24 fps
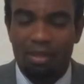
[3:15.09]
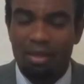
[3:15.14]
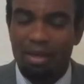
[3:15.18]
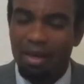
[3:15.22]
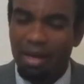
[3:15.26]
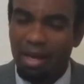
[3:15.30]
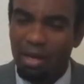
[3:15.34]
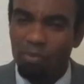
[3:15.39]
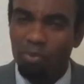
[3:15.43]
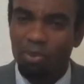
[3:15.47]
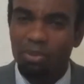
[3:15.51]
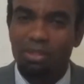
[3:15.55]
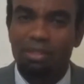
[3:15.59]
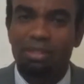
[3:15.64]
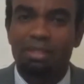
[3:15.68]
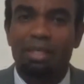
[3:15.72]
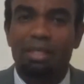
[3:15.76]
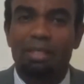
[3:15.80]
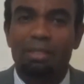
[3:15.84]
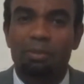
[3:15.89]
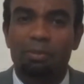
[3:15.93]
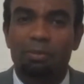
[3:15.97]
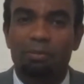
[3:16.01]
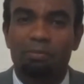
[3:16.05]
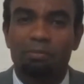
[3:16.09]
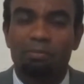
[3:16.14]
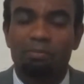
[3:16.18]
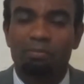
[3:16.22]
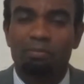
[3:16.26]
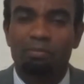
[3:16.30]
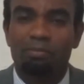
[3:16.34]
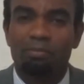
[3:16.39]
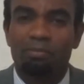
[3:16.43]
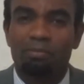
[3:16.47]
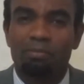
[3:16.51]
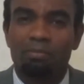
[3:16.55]
I want to tell you,
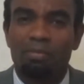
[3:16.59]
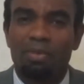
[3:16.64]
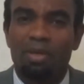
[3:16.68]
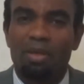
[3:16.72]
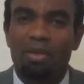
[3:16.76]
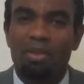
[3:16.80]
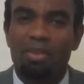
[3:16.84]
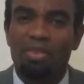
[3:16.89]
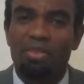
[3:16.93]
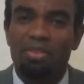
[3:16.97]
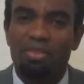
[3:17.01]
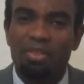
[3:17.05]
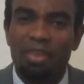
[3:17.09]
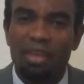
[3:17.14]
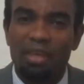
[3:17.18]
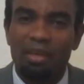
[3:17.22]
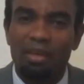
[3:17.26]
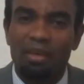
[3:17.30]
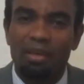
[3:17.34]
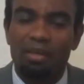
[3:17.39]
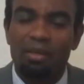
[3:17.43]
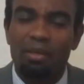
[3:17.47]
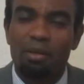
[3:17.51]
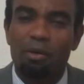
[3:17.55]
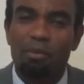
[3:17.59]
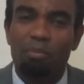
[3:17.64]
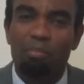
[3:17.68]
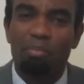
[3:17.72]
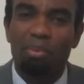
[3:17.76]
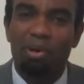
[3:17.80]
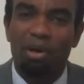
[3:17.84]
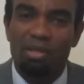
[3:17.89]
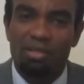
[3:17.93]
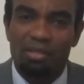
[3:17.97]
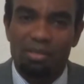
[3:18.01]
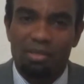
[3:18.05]
think
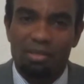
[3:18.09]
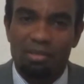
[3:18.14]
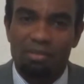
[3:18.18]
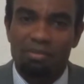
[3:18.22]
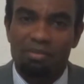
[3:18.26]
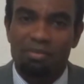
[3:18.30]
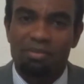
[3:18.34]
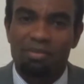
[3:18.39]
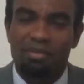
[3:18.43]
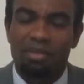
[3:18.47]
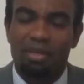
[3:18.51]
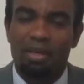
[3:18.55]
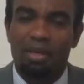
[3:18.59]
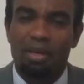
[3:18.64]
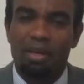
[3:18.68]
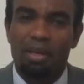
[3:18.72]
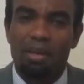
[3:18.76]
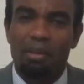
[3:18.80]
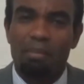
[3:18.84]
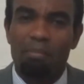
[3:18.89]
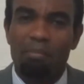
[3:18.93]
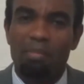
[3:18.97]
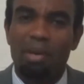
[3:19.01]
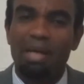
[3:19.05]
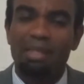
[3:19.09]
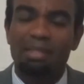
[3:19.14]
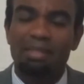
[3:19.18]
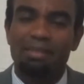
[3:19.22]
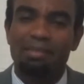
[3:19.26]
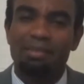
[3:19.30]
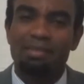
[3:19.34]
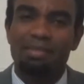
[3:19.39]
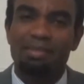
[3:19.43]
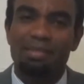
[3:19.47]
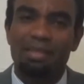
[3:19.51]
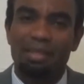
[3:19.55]
positive.
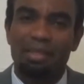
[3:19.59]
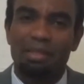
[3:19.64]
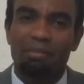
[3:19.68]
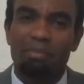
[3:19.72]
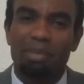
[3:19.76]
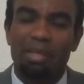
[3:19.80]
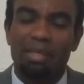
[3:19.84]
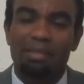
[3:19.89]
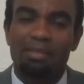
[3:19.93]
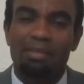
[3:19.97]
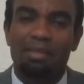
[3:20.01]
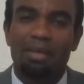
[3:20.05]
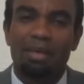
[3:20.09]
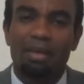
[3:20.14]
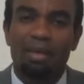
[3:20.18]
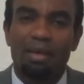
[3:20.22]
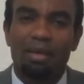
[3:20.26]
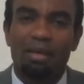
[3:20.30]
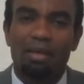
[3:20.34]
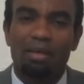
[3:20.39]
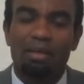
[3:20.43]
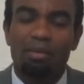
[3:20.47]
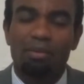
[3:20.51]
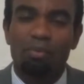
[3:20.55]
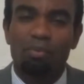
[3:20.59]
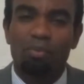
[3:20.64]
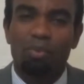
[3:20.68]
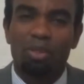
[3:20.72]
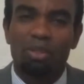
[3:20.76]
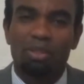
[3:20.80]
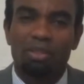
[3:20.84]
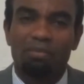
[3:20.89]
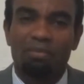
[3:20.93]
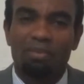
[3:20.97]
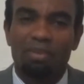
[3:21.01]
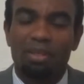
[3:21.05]
Martin Seligman,
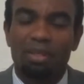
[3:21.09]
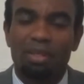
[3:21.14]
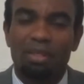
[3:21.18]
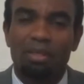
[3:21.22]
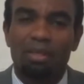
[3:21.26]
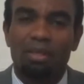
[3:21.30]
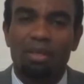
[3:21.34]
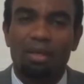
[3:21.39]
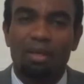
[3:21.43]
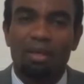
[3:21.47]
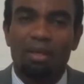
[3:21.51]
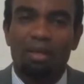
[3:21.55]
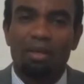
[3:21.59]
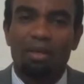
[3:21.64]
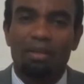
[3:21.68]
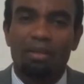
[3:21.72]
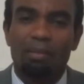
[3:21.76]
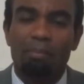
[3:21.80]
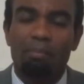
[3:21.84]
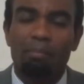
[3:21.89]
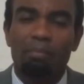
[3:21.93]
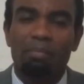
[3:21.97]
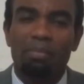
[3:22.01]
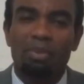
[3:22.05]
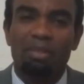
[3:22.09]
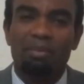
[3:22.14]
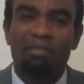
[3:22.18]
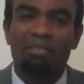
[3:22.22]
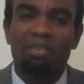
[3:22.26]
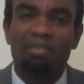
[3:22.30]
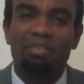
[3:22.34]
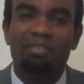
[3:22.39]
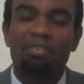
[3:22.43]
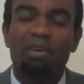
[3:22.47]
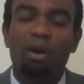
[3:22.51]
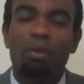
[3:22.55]
one of the
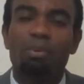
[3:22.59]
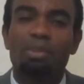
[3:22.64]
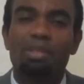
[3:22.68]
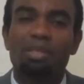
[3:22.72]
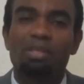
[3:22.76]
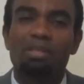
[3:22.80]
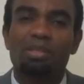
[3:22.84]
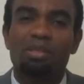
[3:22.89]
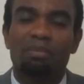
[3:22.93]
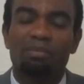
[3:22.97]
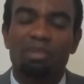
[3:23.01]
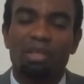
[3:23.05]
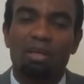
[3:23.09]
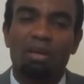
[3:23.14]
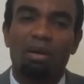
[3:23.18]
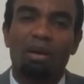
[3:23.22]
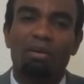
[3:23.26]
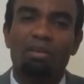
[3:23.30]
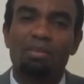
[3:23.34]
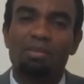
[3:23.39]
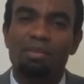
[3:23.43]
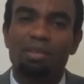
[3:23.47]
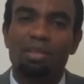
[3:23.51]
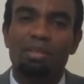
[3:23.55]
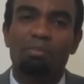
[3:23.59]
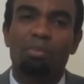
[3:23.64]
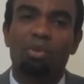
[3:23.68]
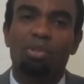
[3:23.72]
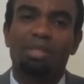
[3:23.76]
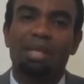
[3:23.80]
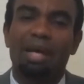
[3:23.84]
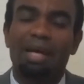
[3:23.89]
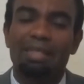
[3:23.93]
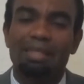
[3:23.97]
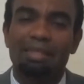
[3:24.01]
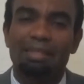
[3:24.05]
founders of the counseling
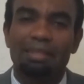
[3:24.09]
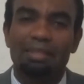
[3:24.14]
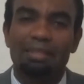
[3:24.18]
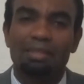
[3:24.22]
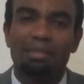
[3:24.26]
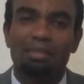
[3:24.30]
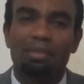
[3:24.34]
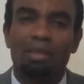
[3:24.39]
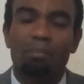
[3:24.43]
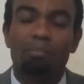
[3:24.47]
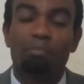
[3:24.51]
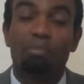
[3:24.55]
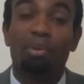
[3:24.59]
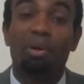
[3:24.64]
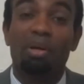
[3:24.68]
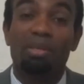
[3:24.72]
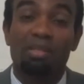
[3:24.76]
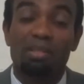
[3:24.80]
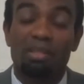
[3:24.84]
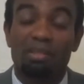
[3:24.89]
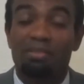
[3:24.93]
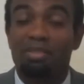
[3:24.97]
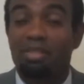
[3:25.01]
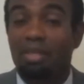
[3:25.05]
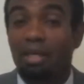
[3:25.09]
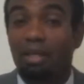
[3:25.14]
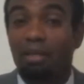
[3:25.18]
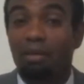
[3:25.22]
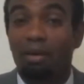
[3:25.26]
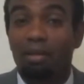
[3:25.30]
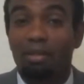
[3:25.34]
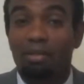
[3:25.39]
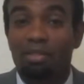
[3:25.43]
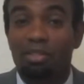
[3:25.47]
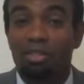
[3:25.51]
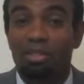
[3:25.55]
modality, positive
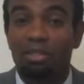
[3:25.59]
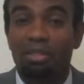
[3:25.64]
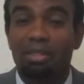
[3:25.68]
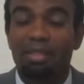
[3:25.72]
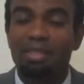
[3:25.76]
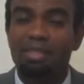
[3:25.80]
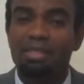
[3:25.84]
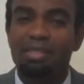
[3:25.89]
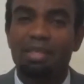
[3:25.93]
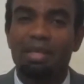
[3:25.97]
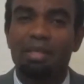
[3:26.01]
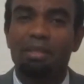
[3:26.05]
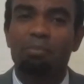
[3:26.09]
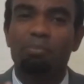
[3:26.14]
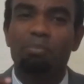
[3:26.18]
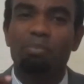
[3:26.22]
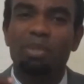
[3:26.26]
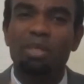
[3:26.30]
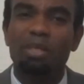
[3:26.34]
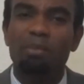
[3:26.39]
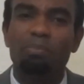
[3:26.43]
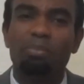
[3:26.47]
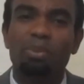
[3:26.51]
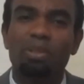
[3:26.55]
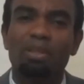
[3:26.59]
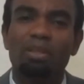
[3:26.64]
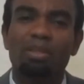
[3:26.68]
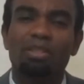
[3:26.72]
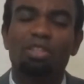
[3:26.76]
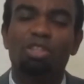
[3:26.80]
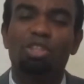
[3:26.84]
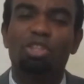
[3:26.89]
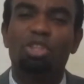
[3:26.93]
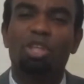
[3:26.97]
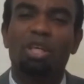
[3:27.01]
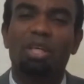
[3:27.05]
psychology, he said people
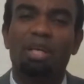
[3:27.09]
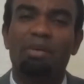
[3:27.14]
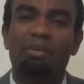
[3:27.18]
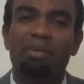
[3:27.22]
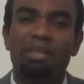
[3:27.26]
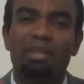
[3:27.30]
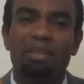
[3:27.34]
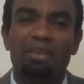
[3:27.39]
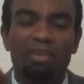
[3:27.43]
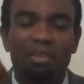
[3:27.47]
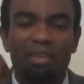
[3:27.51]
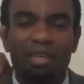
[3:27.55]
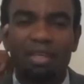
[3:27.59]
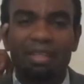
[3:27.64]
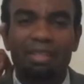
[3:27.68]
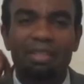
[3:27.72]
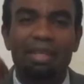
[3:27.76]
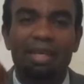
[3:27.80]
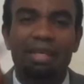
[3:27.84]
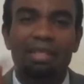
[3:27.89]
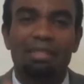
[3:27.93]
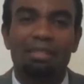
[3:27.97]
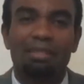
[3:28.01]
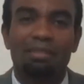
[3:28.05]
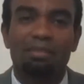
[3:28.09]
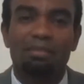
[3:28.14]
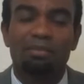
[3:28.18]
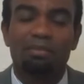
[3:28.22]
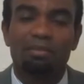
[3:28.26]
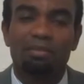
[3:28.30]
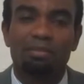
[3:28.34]
generally think negative.